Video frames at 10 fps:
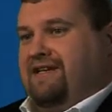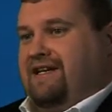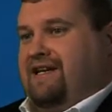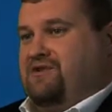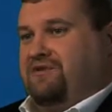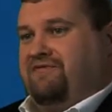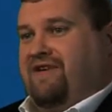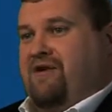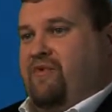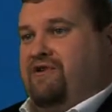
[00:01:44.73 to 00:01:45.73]
in actual
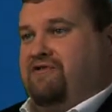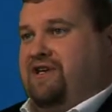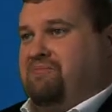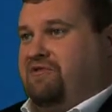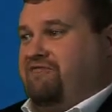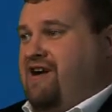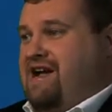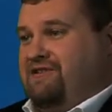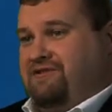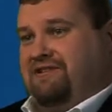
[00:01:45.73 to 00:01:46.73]
fact we already
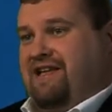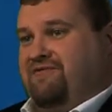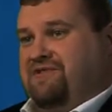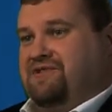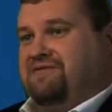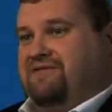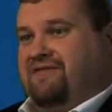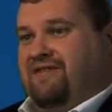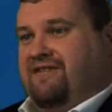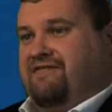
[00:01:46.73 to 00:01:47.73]
provide good levels of,
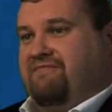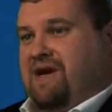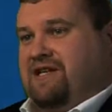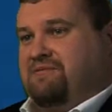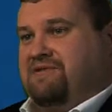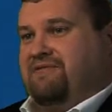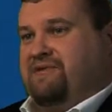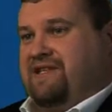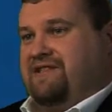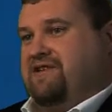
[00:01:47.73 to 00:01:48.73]
of management
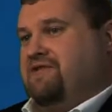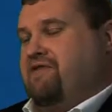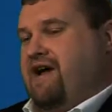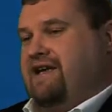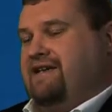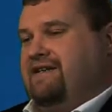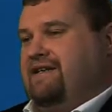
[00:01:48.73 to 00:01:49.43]
within the array